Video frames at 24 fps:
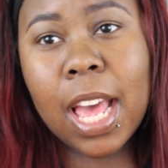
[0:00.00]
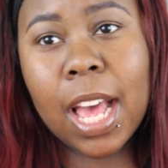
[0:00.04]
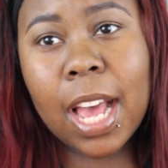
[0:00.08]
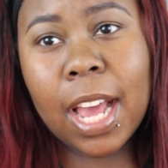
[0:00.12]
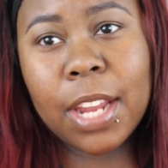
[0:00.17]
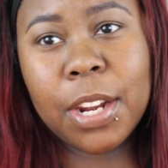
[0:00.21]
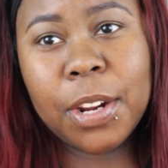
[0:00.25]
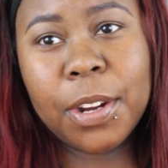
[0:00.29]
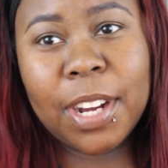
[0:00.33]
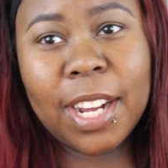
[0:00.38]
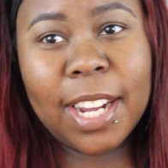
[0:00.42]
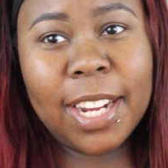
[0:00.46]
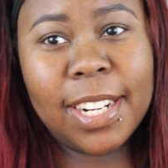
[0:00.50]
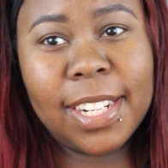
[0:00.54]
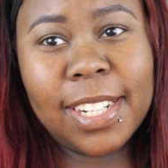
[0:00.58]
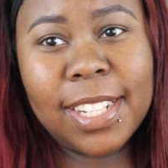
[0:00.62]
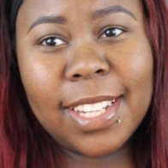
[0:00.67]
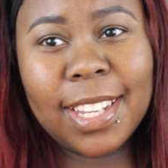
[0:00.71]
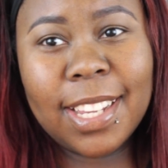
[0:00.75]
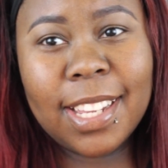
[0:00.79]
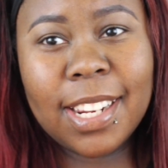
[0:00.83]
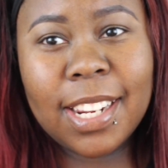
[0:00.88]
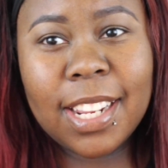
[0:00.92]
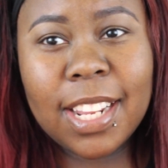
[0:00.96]
I know I
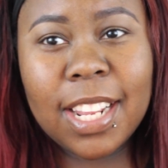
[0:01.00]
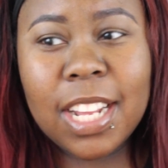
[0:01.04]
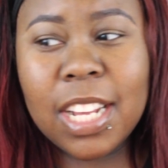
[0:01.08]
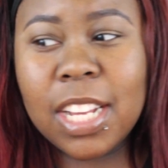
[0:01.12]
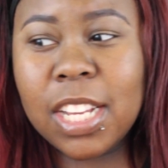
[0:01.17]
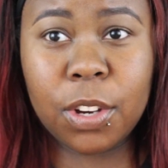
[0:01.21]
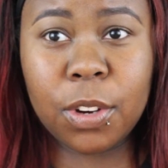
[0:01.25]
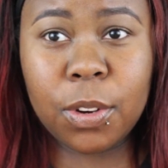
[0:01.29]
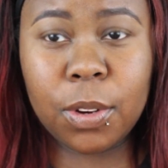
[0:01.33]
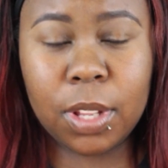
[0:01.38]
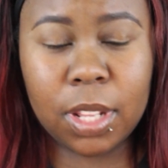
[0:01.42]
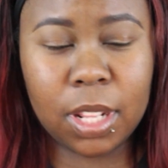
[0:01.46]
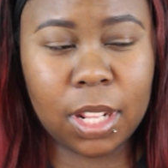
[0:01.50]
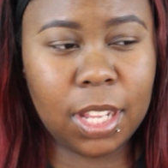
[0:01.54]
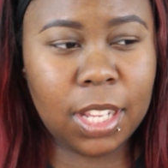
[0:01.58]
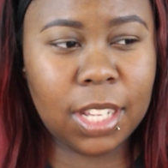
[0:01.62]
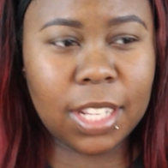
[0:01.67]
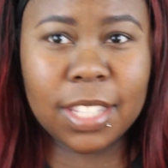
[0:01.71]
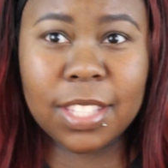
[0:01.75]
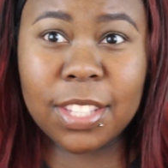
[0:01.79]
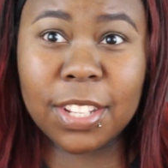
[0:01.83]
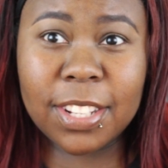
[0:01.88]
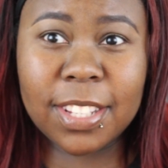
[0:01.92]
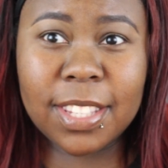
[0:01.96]
did. So
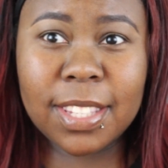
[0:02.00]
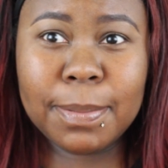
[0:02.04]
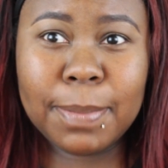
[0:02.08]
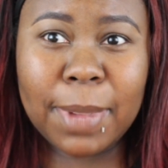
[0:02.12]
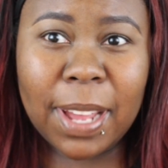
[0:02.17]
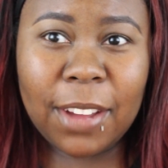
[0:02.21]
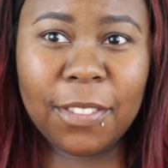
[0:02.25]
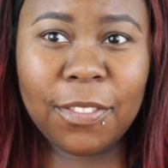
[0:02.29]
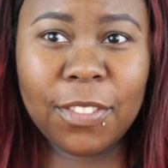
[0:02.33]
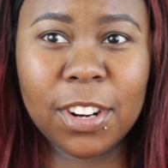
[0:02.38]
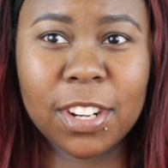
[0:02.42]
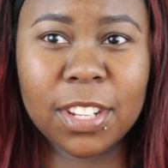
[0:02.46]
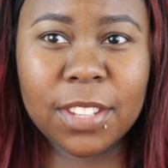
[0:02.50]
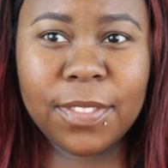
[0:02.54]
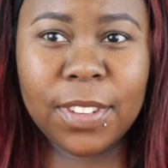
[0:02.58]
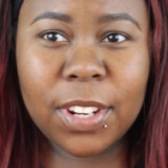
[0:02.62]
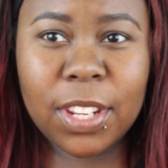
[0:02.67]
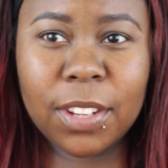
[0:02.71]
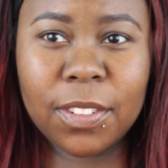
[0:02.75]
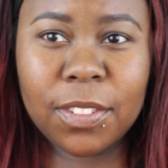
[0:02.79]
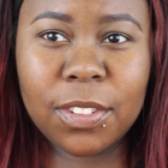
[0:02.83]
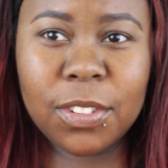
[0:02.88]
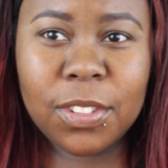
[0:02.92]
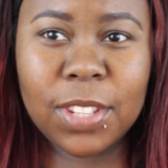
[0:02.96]
this is my first
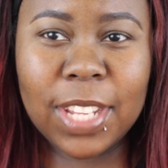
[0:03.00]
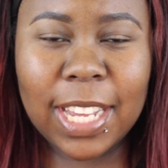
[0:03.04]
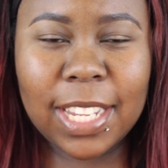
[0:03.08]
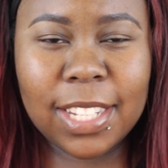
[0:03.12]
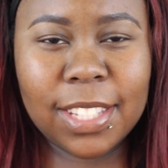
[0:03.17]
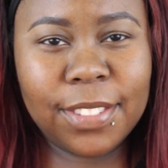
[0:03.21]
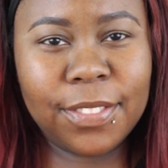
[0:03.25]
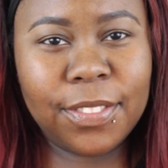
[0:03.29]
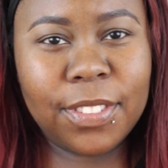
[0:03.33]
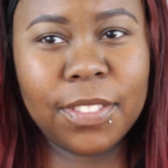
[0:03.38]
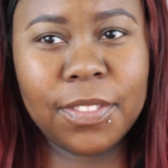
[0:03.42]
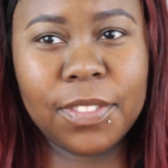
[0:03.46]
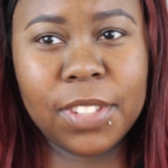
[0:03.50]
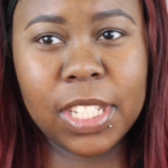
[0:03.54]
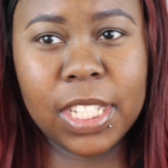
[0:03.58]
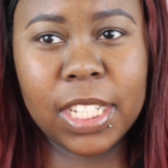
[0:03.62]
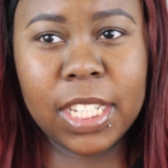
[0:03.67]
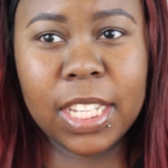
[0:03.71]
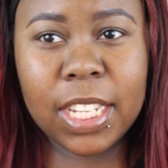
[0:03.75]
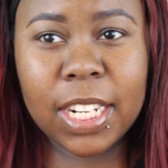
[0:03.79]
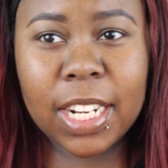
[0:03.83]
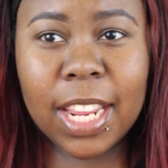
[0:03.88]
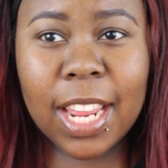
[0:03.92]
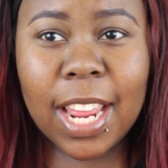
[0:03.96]
video of
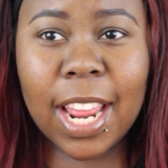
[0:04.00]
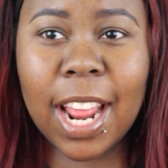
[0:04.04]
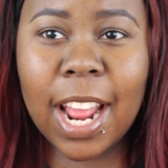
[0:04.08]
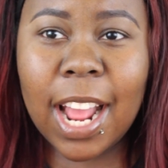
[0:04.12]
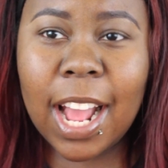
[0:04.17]
2015.